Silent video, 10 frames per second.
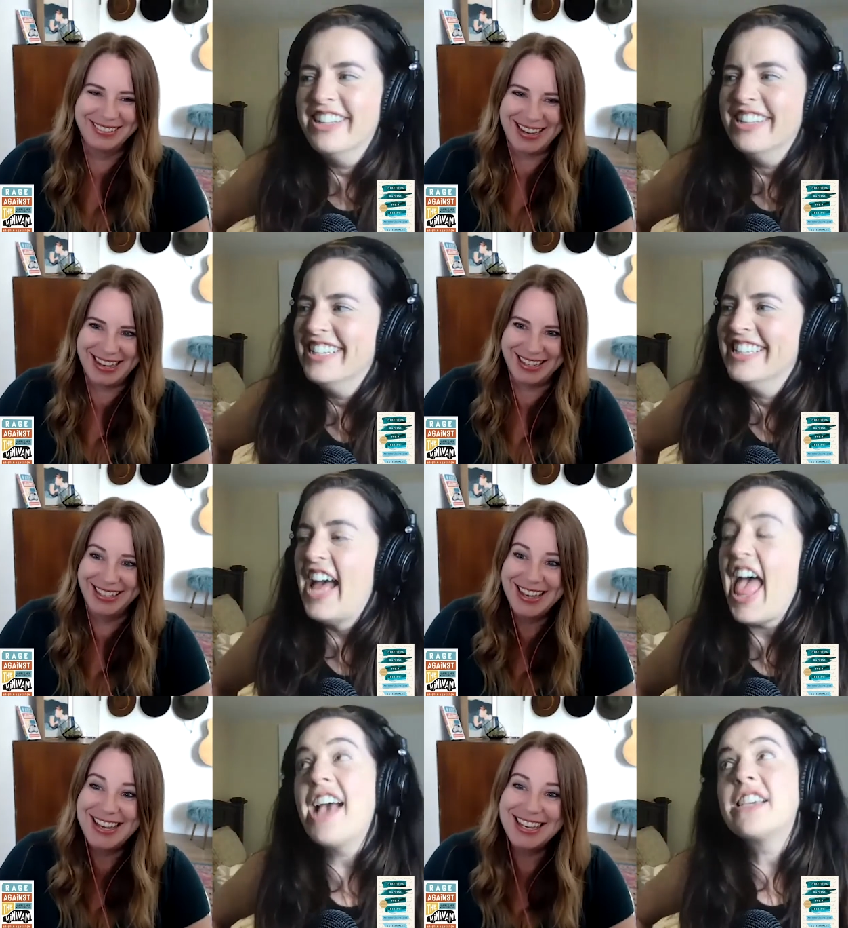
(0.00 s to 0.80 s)
Speaker 1: yeah.
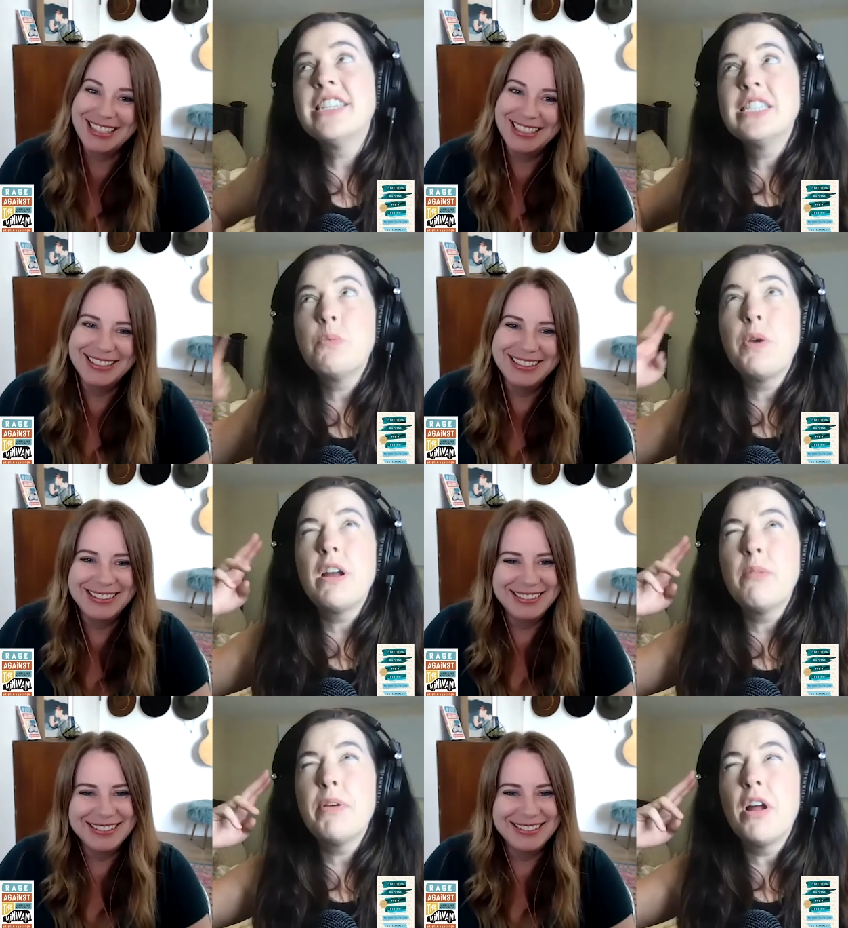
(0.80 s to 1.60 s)
Actually, it's
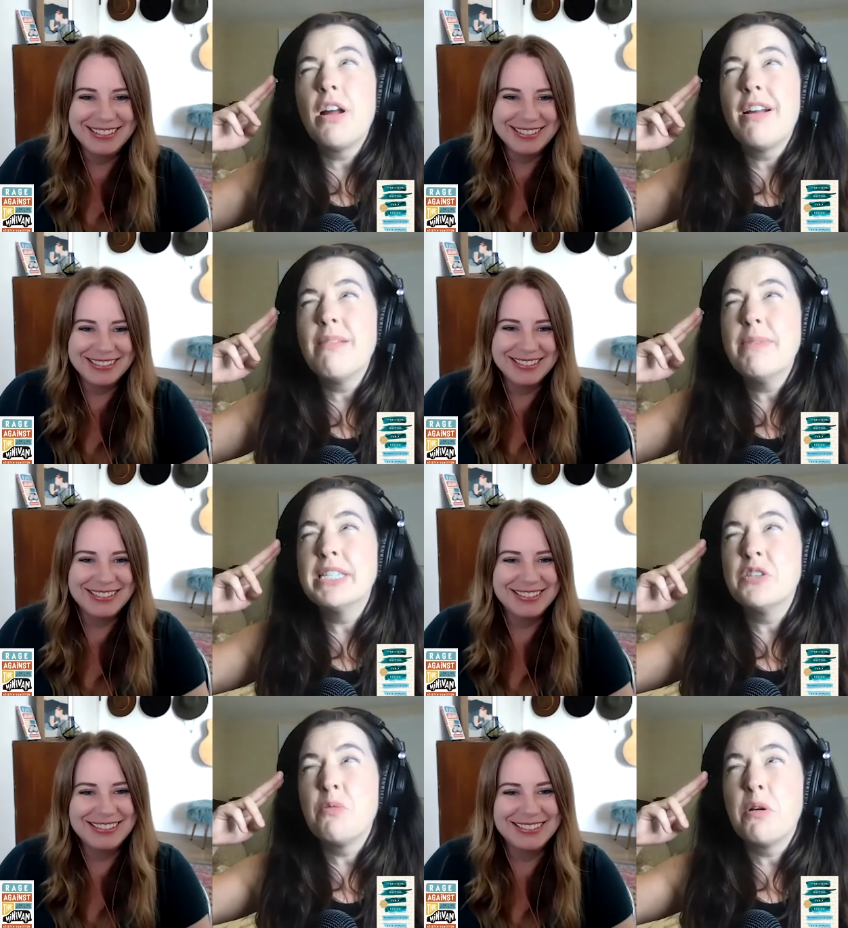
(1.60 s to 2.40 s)
weird, but our a
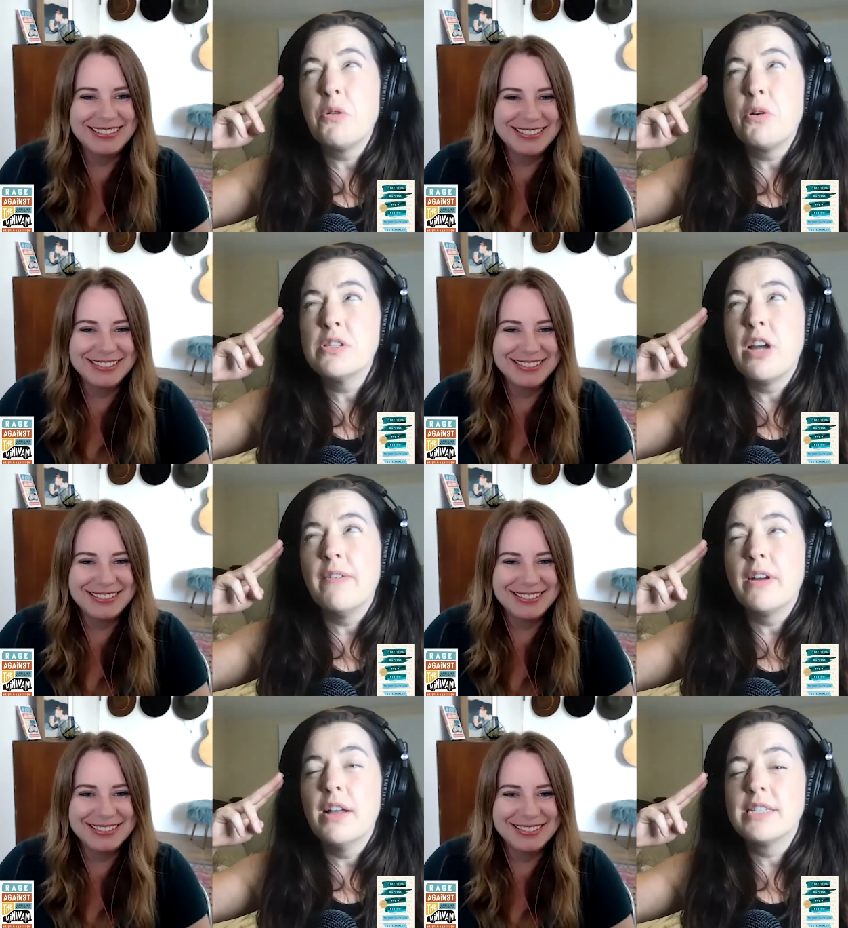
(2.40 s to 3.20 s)
message from our Lord and
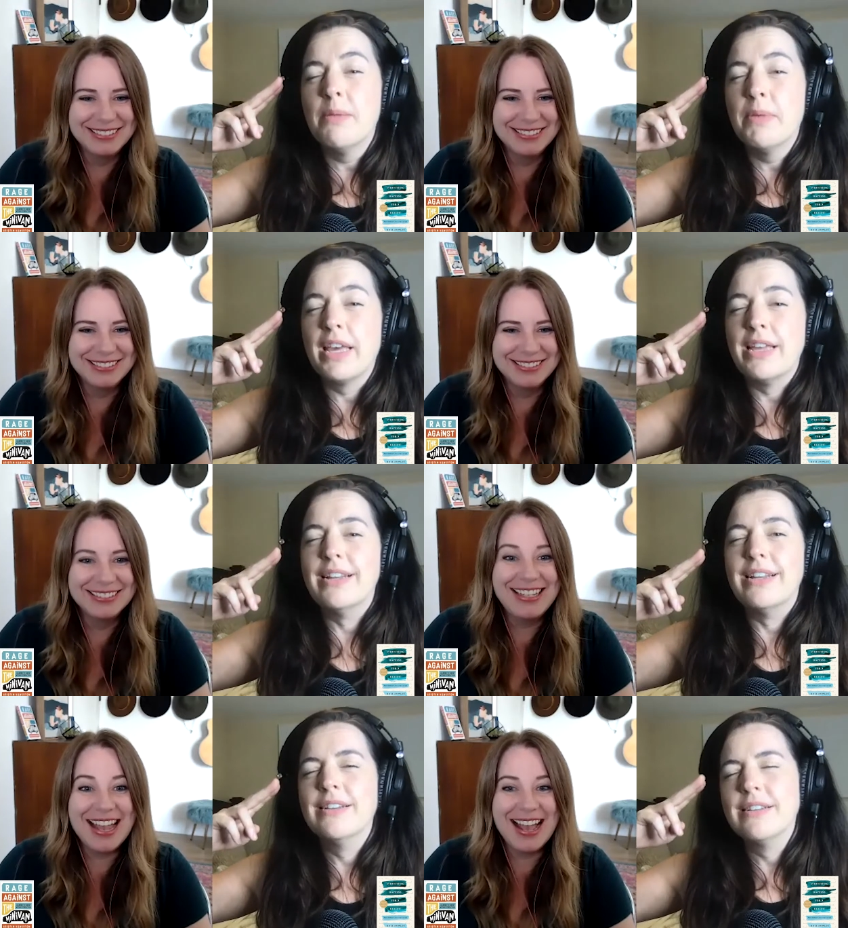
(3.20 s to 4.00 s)
Sovereign God's coming in.
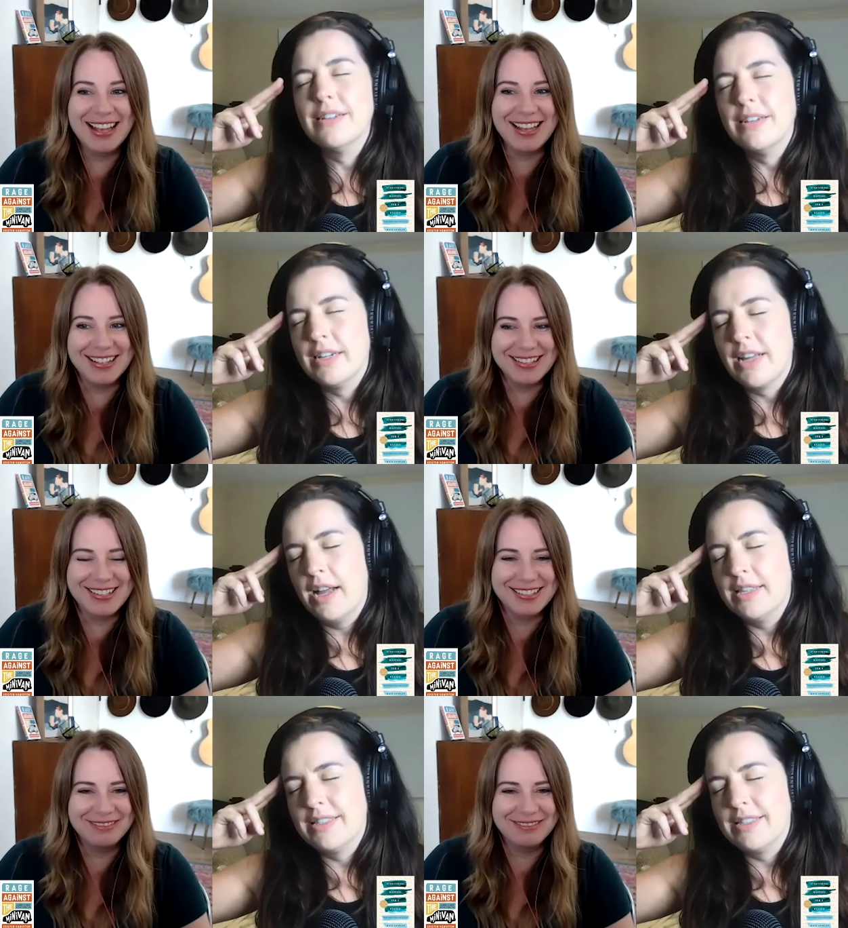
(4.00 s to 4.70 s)
And yes. God's,